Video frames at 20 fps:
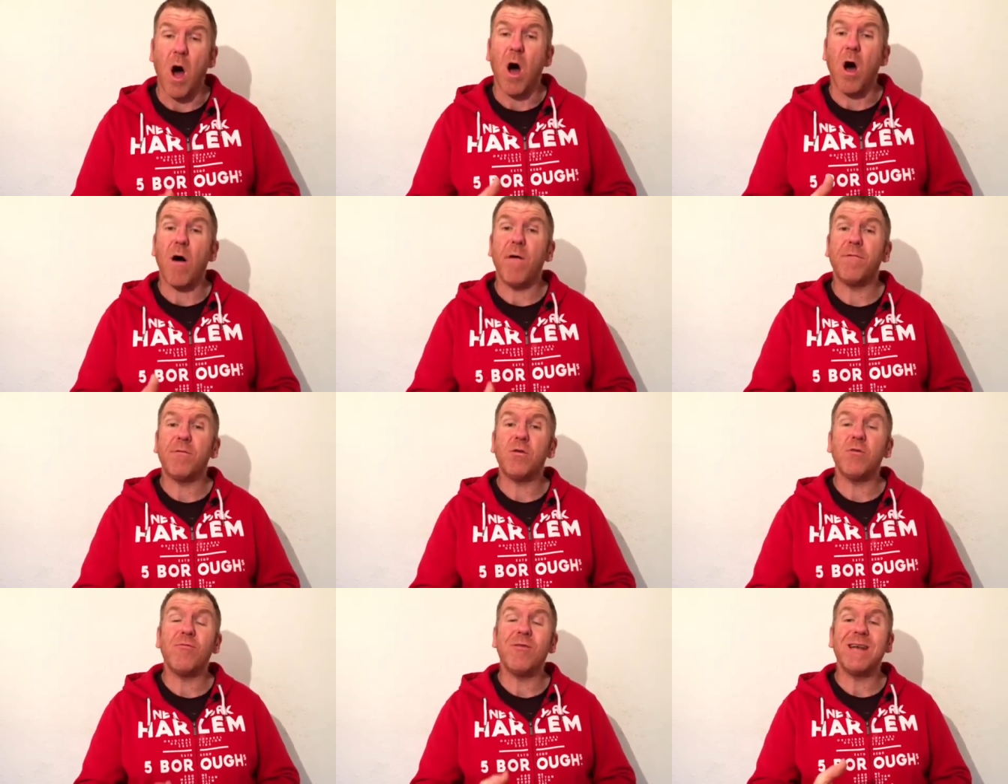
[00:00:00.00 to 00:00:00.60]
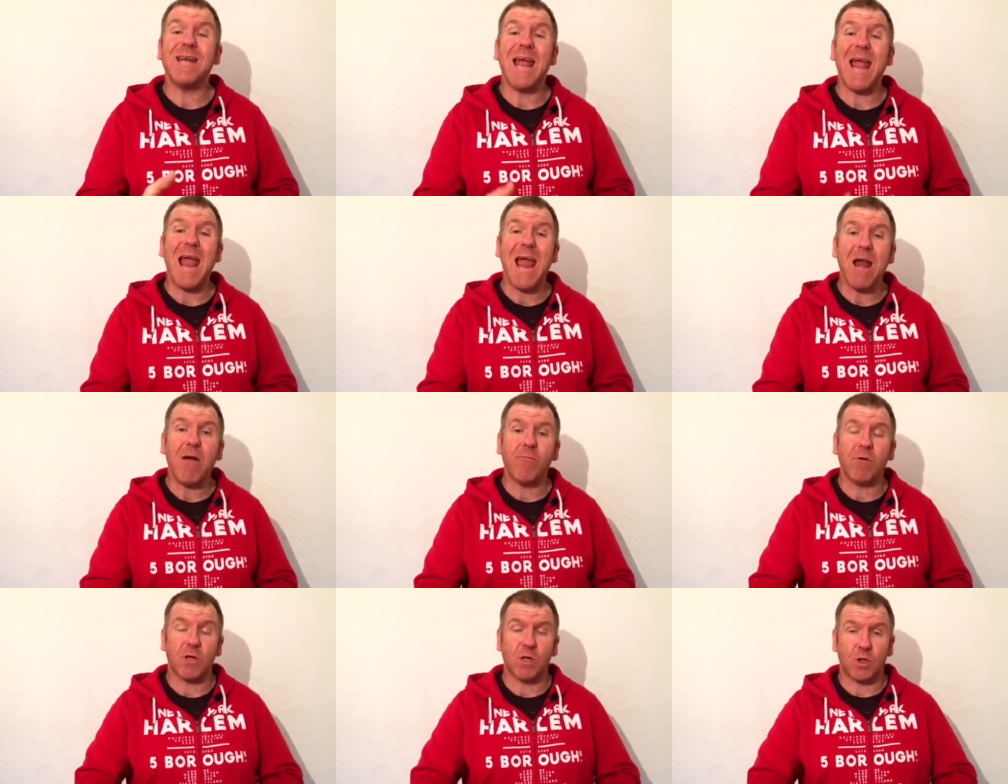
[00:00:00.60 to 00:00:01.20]
after an
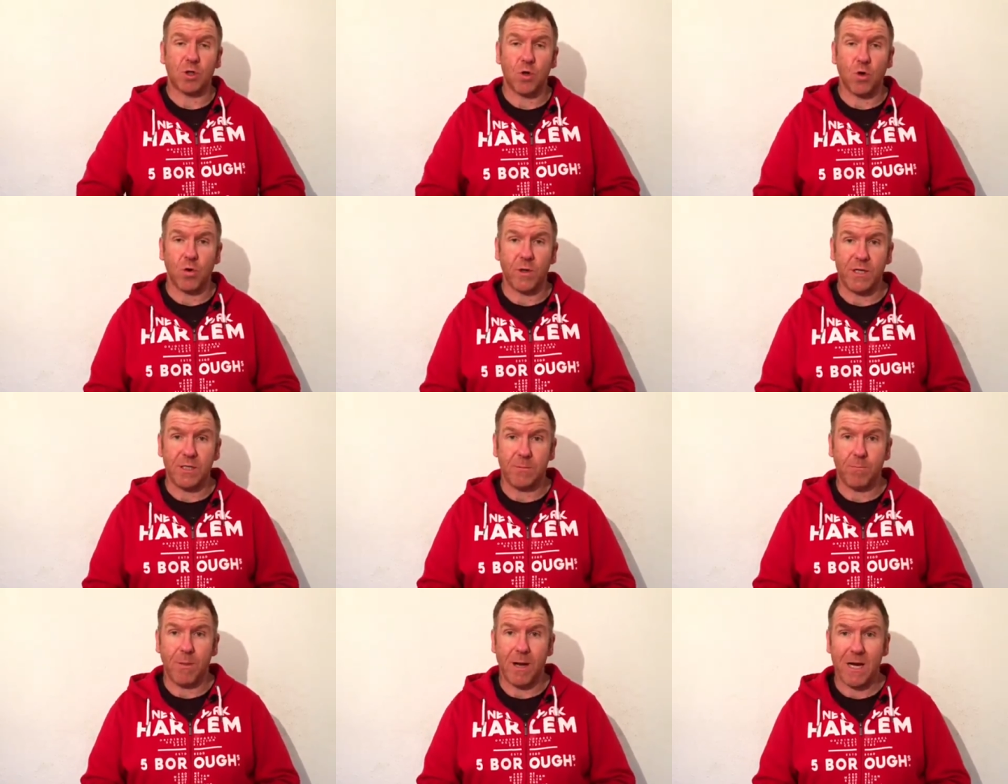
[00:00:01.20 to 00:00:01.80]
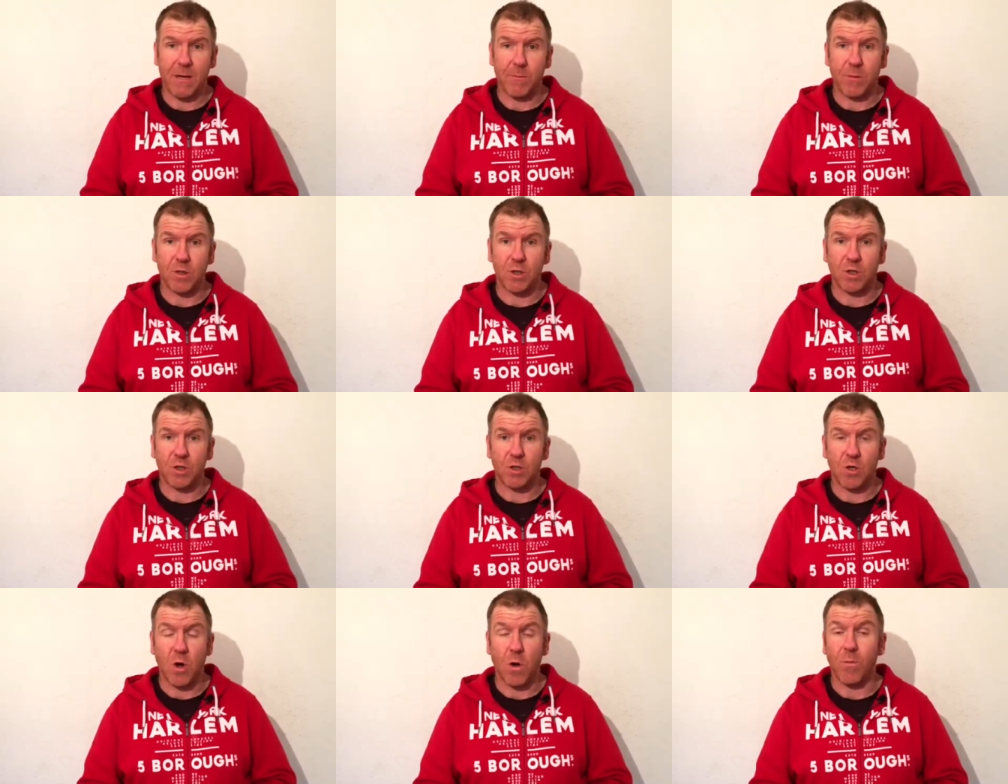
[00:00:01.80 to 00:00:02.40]
error saw his payments
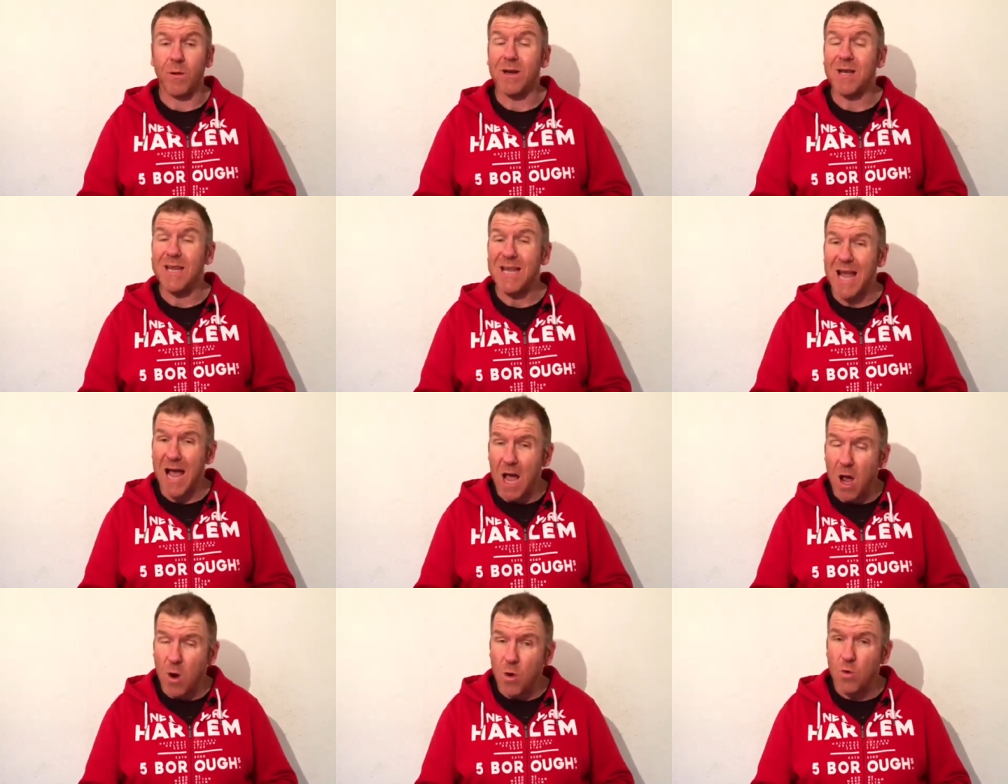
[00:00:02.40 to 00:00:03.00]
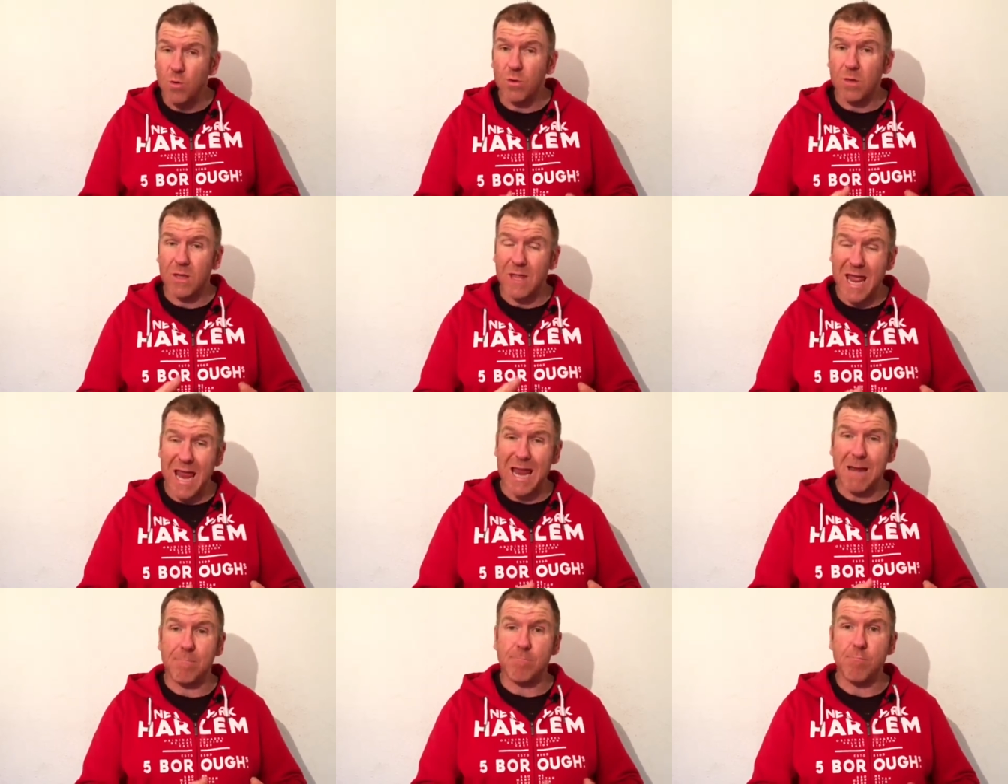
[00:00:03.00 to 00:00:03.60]
stop and he owed
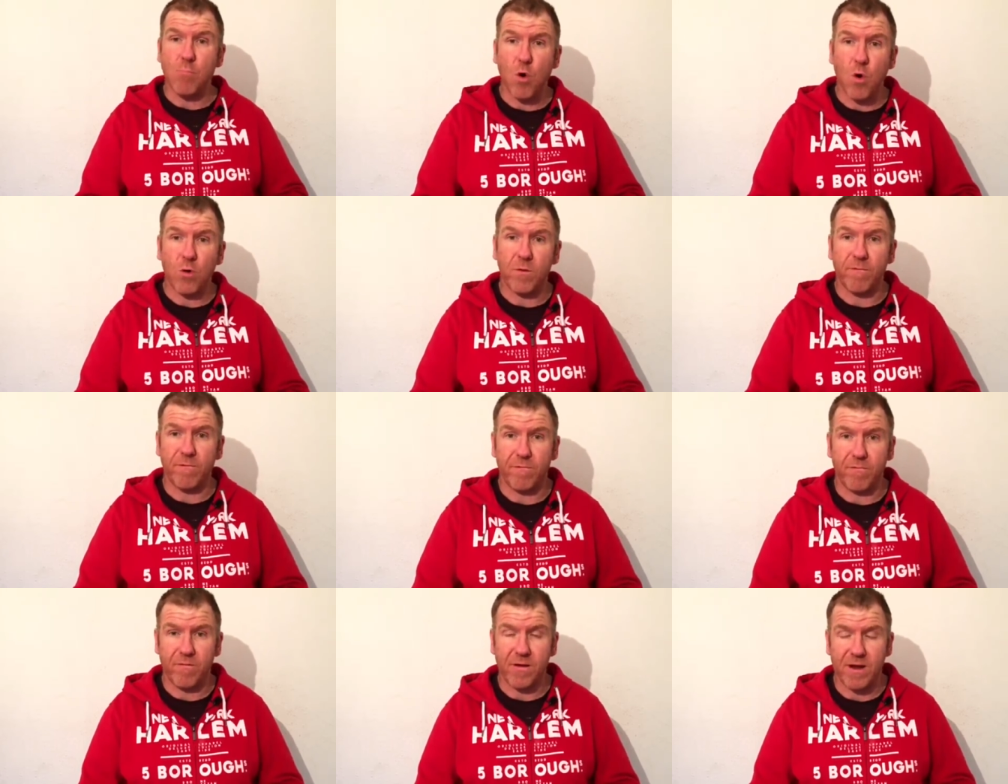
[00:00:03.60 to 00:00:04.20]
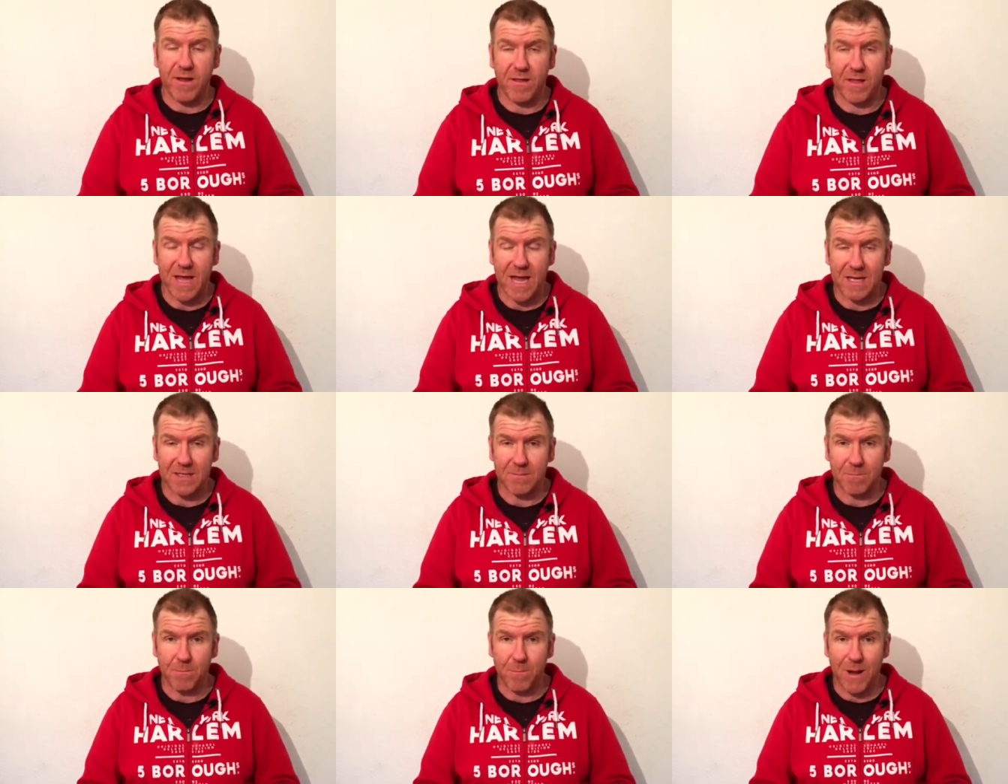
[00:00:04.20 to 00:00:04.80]
then more than
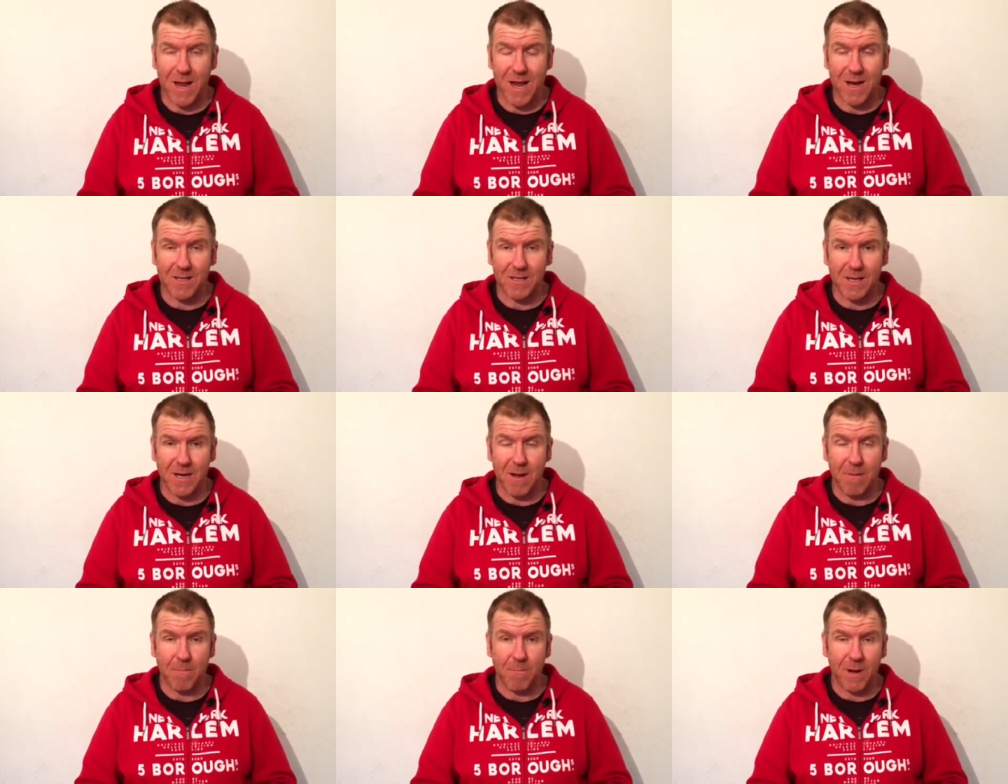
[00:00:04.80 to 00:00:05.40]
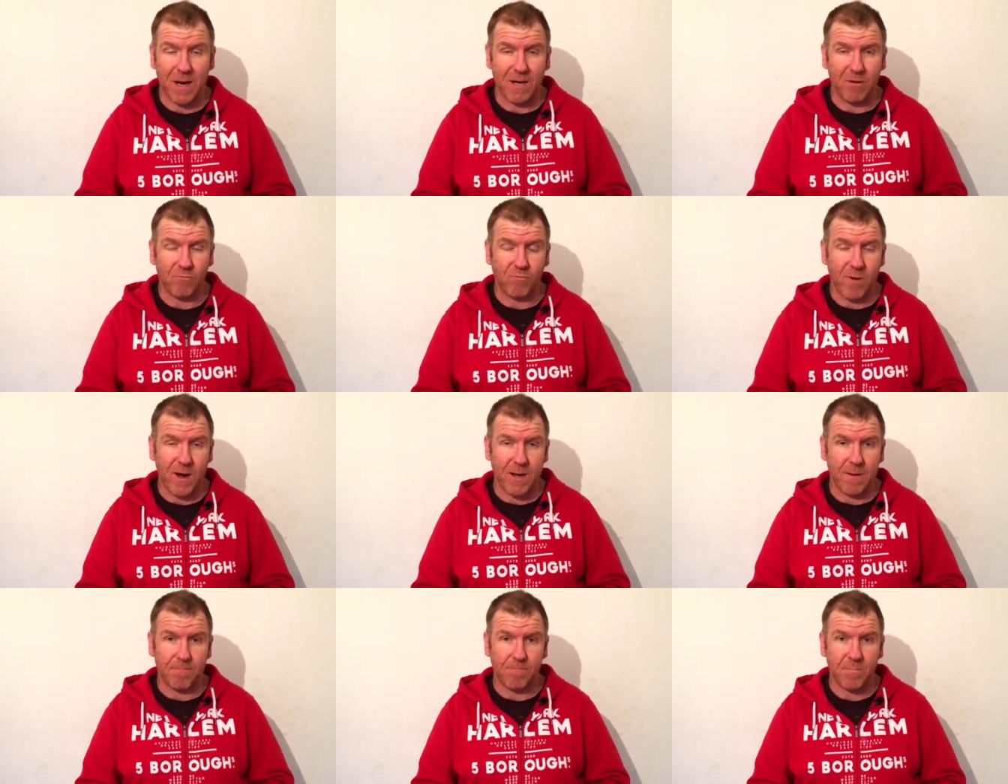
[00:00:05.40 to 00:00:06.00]
£3,000 in unpaid
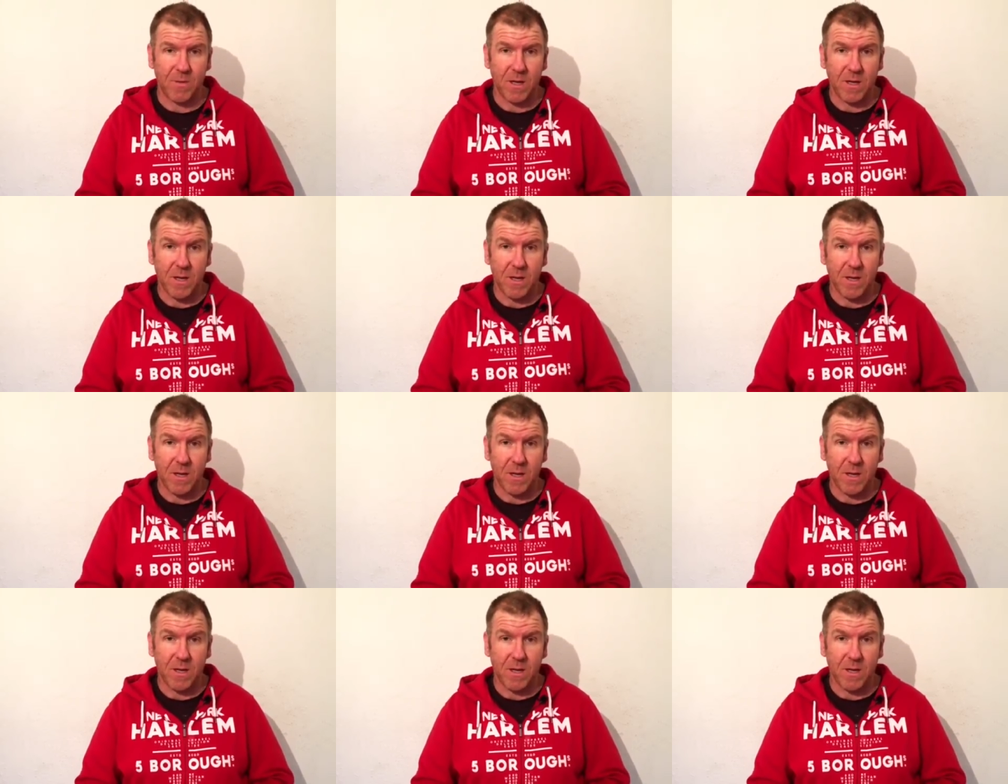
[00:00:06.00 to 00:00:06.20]
rent.